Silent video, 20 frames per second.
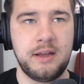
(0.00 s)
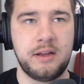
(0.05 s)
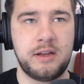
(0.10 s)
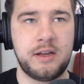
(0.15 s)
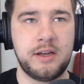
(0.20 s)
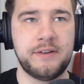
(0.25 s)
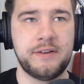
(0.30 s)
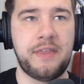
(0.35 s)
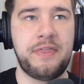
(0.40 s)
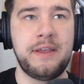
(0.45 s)

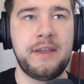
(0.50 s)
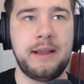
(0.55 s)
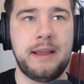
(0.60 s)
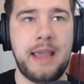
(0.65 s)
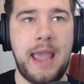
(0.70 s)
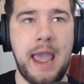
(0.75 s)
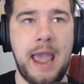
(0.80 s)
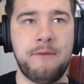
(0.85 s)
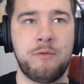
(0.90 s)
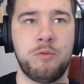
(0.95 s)
because I think
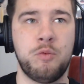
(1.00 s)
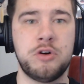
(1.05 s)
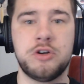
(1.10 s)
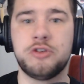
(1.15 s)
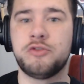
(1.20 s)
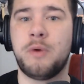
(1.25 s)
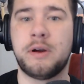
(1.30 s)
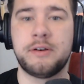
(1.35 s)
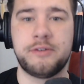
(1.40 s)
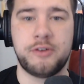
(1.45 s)
everyone
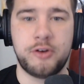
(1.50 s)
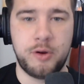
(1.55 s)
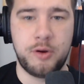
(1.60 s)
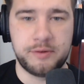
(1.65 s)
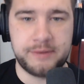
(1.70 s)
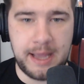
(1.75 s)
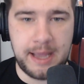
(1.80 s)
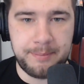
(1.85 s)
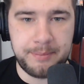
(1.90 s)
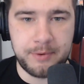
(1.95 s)
just wants to know what's
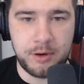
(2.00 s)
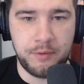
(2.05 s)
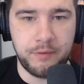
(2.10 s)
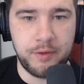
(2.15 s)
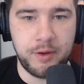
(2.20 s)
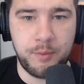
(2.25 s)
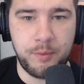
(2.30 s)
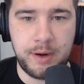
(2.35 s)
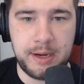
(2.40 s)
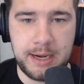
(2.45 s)
happening over
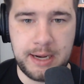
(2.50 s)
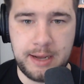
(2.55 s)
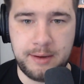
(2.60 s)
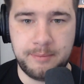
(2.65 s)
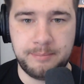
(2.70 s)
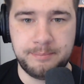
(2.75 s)
there right now.